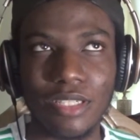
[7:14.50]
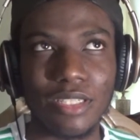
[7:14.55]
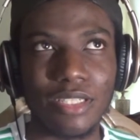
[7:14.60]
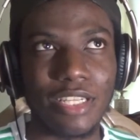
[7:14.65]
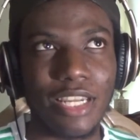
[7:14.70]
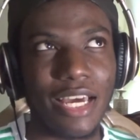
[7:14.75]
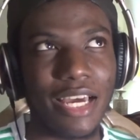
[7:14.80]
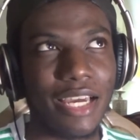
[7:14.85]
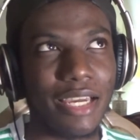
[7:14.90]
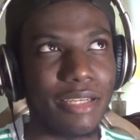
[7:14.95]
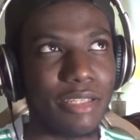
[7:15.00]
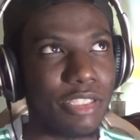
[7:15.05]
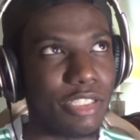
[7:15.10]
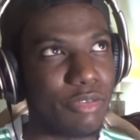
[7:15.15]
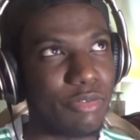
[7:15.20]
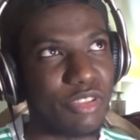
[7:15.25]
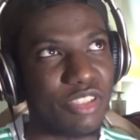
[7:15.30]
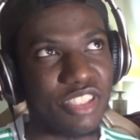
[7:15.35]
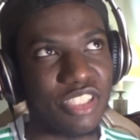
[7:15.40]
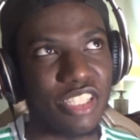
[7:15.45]
like you
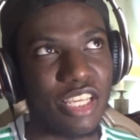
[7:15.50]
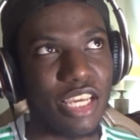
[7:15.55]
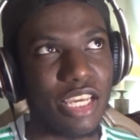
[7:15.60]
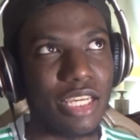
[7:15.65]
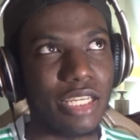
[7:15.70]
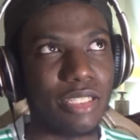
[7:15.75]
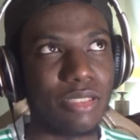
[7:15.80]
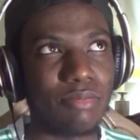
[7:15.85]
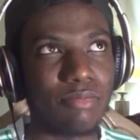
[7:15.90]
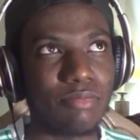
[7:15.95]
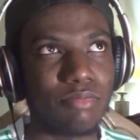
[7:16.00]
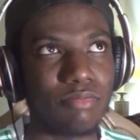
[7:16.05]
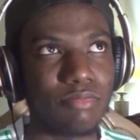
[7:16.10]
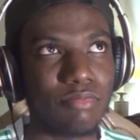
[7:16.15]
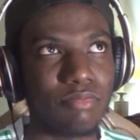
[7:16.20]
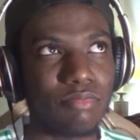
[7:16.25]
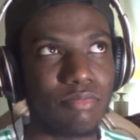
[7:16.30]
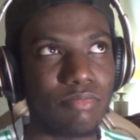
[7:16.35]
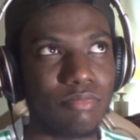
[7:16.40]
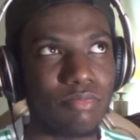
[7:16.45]
would say
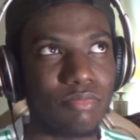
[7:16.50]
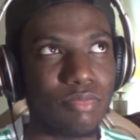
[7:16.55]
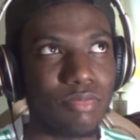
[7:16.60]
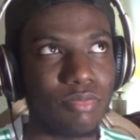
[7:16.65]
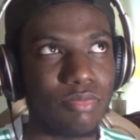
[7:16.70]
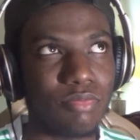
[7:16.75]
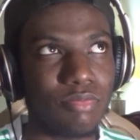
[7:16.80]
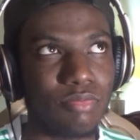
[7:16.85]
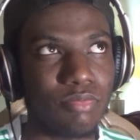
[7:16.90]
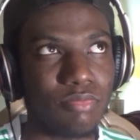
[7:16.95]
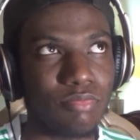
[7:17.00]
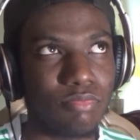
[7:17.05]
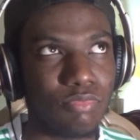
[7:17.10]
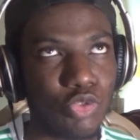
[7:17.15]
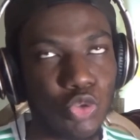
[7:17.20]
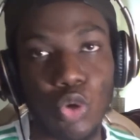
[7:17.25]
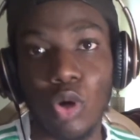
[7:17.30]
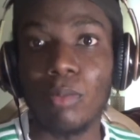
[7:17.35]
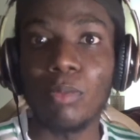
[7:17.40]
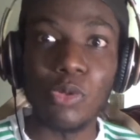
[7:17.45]

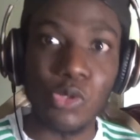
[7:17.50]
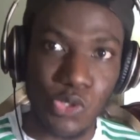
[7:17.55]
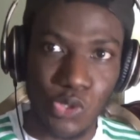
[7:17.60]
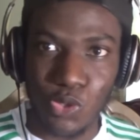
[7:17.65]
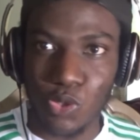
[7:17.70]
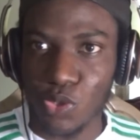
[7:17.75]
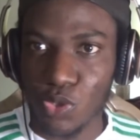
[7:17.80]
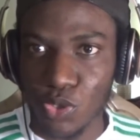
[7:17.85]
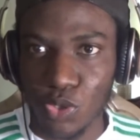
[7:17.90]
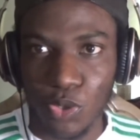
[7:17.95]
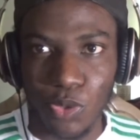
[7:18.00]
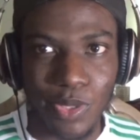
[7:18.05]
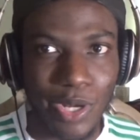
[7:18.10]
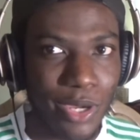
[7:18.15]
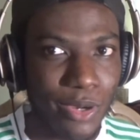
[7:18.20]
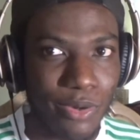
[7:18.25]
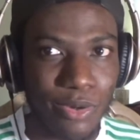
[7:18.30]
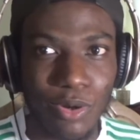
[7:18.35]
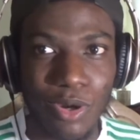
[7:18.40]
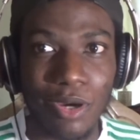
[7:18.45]
troubles or so
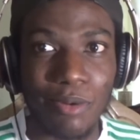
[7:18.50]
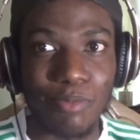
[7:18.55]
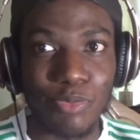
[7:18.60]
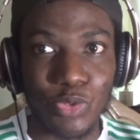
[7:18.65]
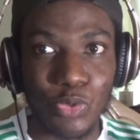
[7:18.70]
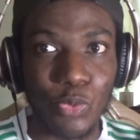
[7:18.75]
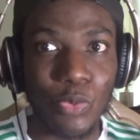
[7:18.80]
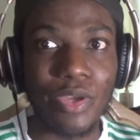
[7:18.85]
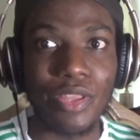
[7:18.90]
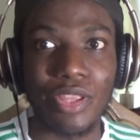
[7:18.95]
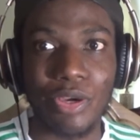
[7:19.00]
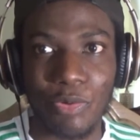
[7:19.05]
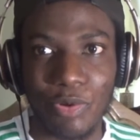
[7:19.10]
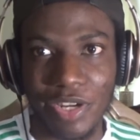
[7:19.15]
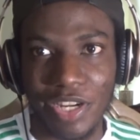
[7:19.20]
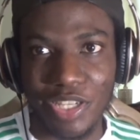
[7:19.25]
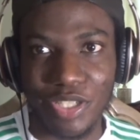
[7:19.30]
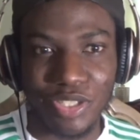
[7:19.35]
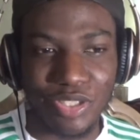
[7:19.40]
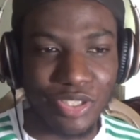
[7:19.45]
that comes with a
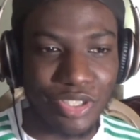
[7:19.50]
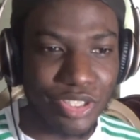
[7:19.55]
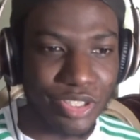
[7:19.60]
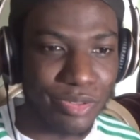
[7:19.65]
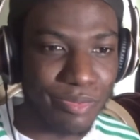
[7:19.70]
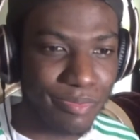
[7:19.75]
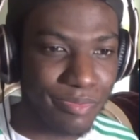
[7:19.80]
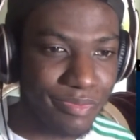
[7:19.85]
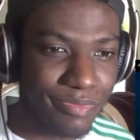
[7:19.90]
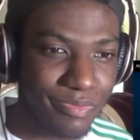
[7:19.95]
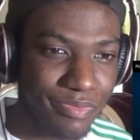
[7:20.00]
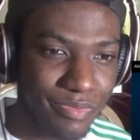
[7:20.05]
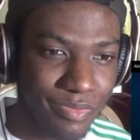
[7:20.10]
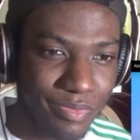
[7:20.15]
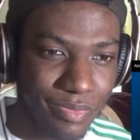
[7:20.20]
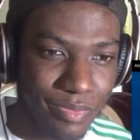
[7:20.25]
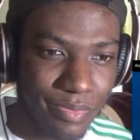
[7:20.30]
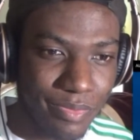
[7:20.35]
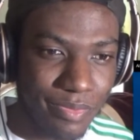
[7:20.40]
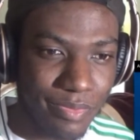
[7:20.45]
relationship.
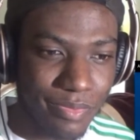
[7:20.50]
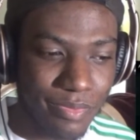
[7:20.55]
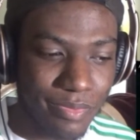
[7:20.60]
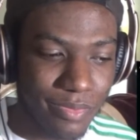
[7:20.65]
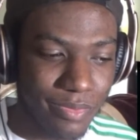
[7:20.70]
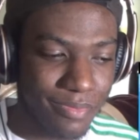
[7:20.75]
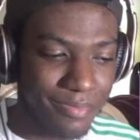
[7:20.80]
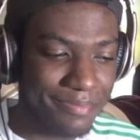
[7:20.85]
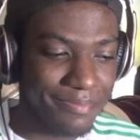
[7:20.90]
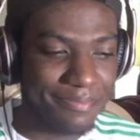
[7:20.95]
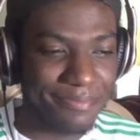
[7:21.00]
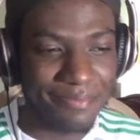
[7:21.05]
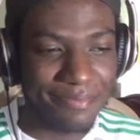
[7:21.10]
For